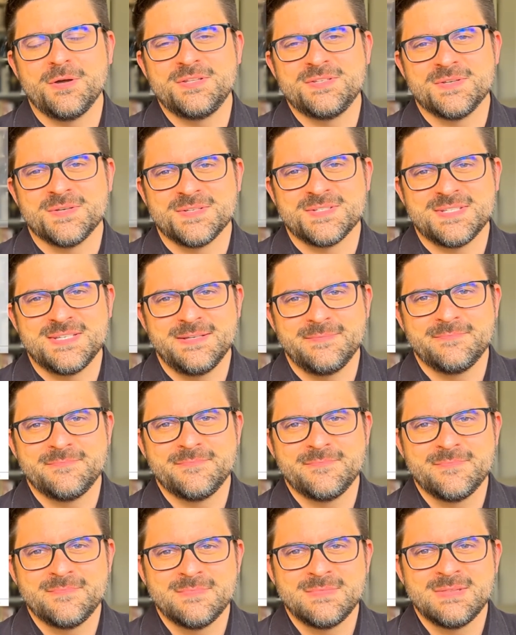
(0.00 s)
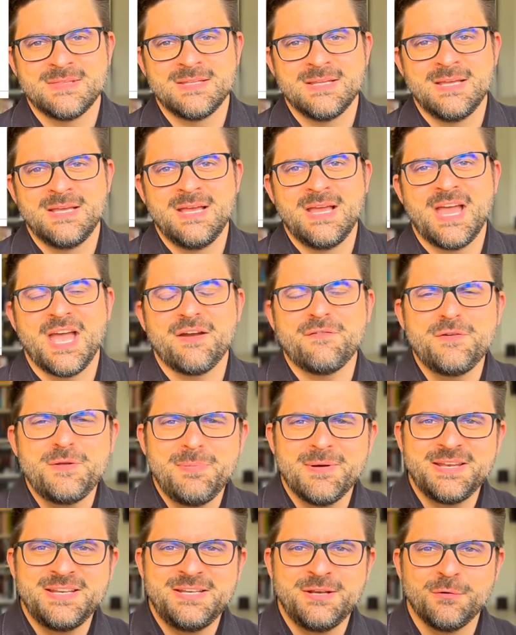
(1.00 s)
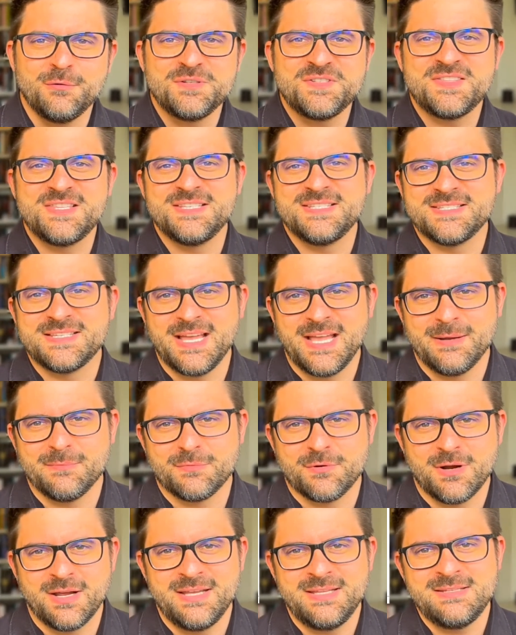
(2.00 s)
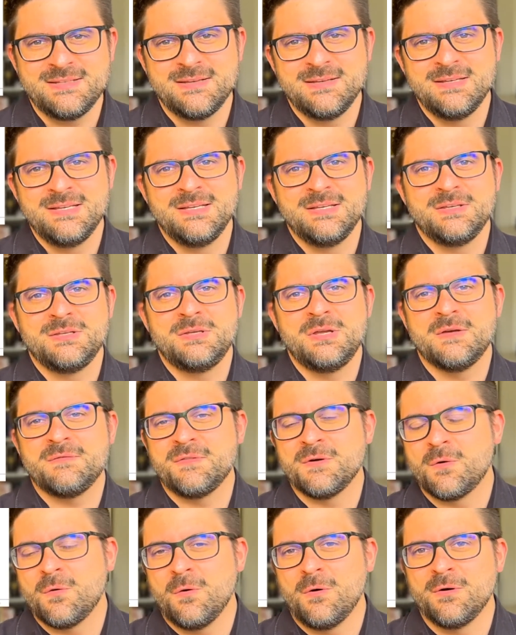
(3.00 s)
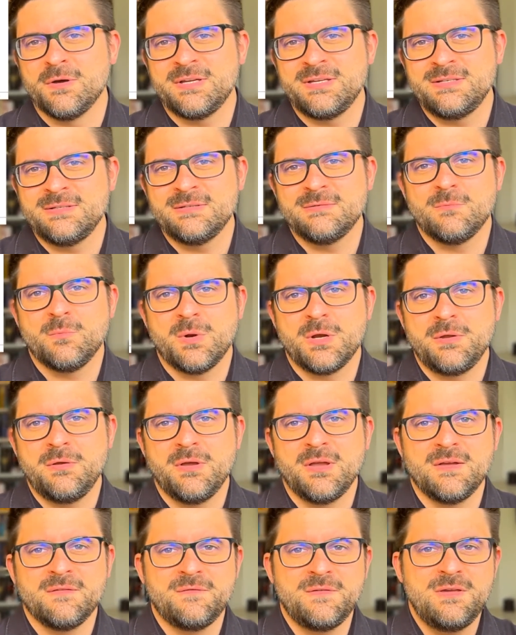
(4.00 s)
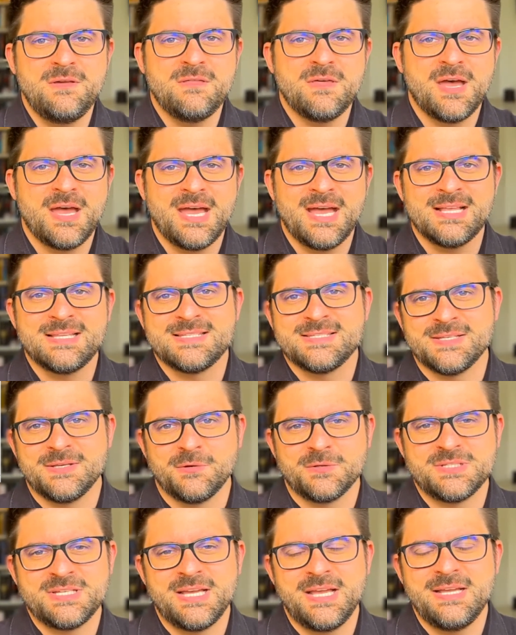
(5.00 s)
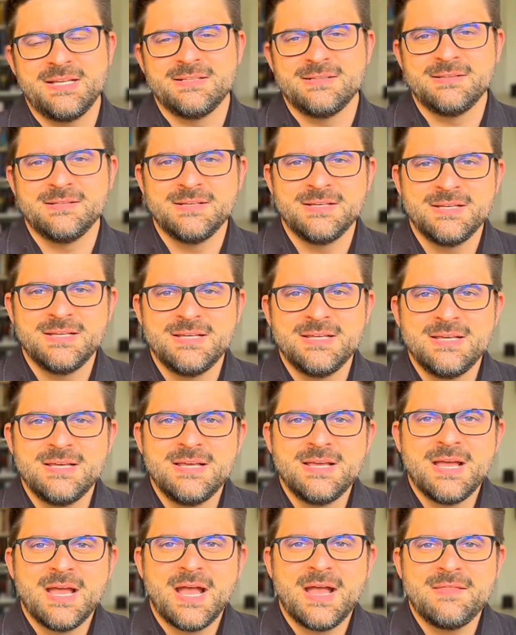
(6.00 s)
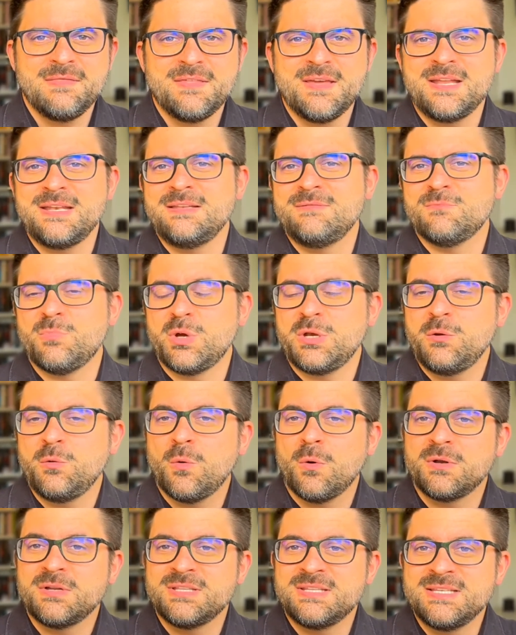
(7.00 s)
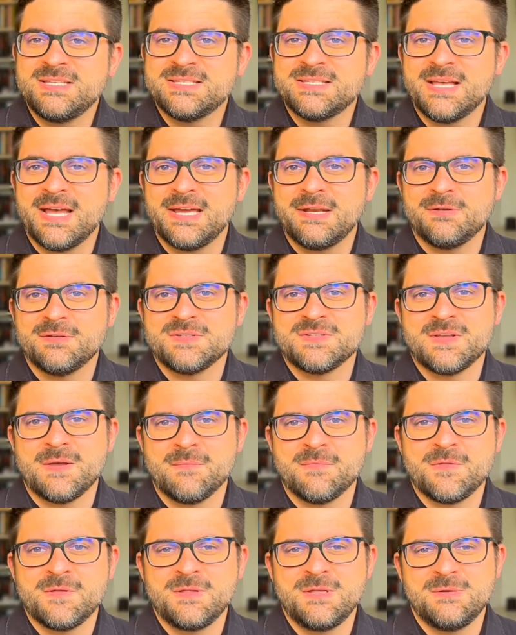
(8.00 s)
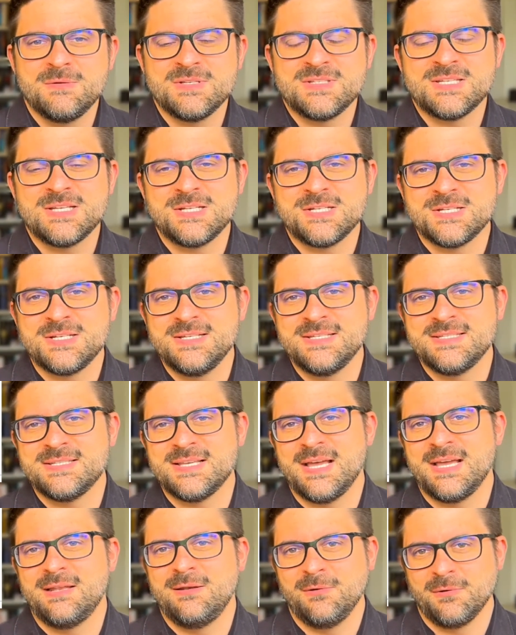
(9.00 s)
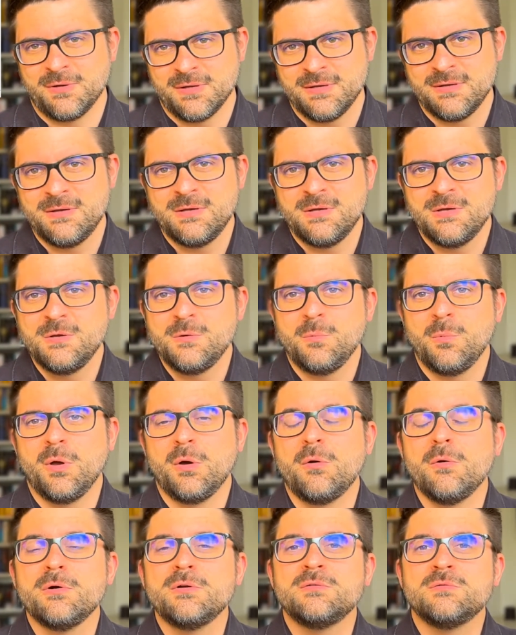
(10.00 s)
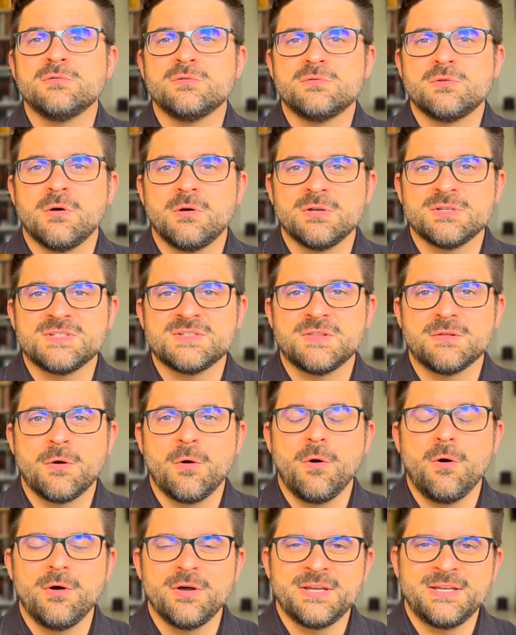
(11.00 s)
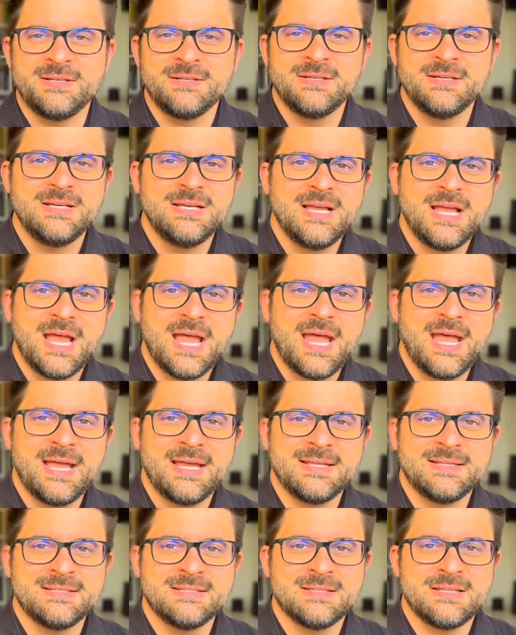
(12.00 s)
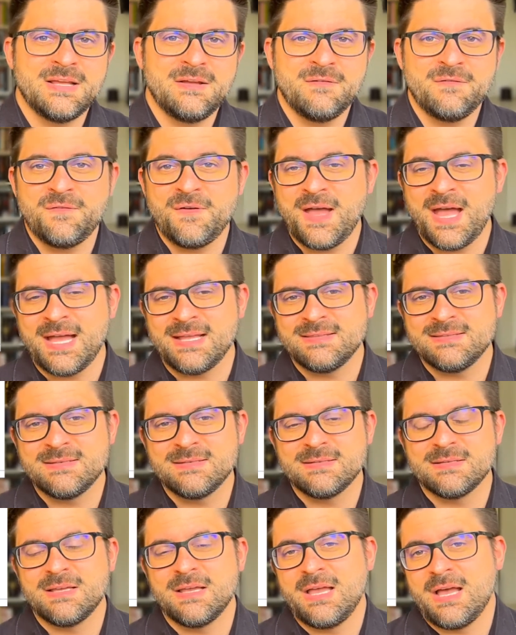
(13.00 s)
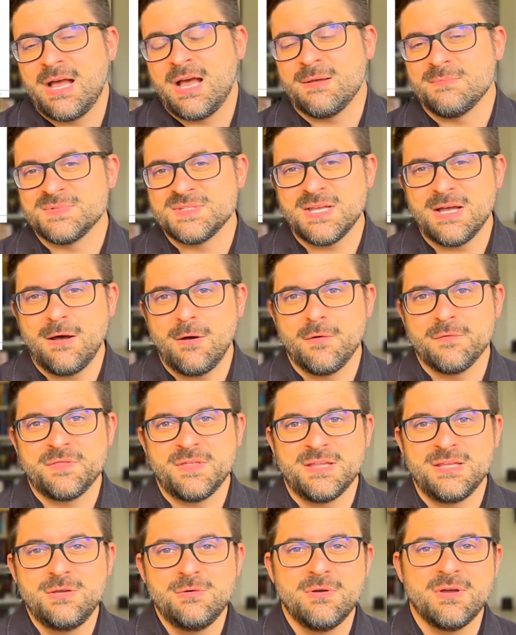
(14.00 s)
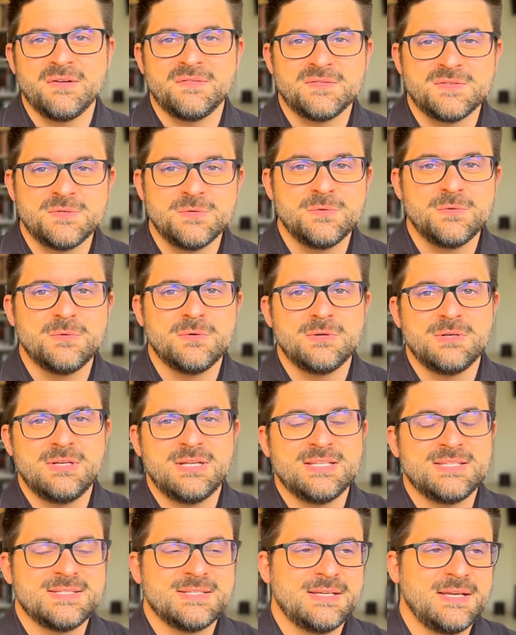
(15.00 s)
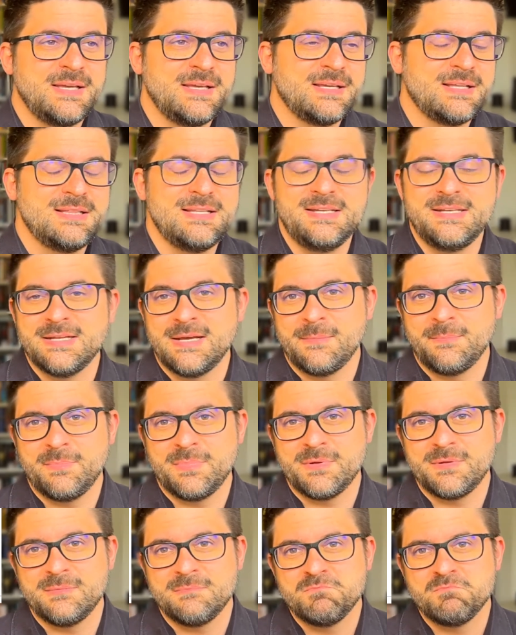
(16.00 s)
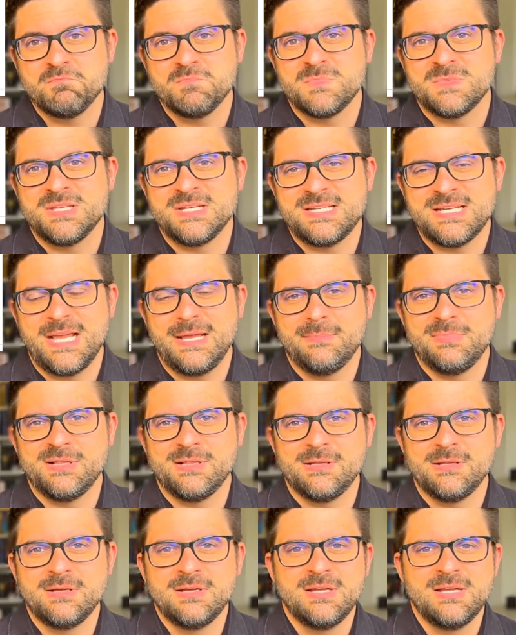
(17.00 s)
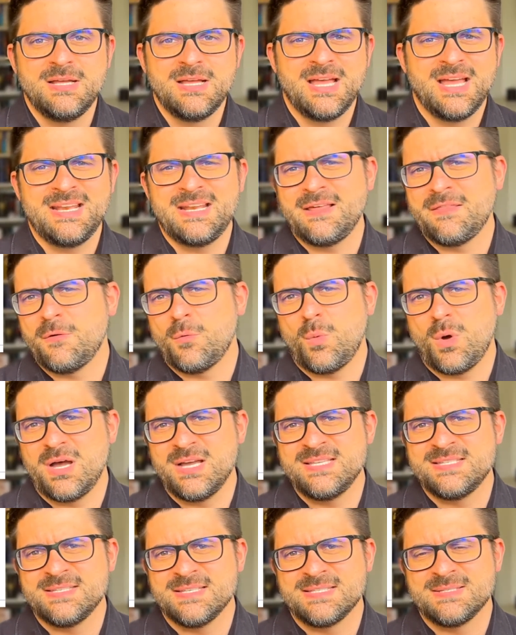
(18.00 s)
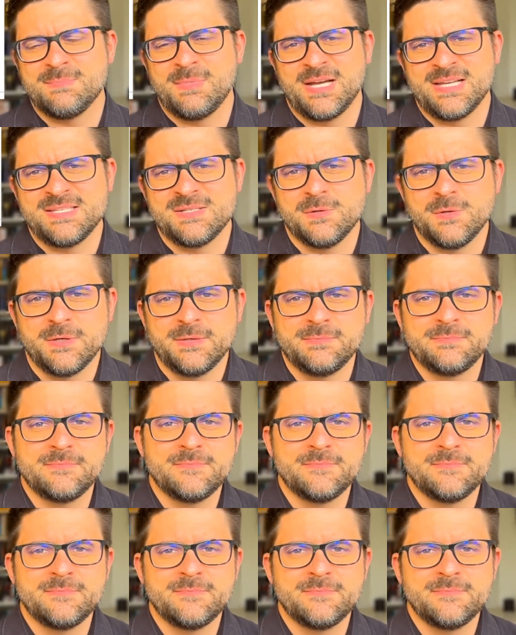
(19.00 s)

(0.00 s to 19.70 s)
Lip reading: tossing. Everybody knows this game, right? You have the coin where you have either heads or tail. And then when you want to decide on something, you essentially say, look, we're going to toss the coin. And if head comes out, then you have to, let's say, clean up the table. And otherwise, it's my turn.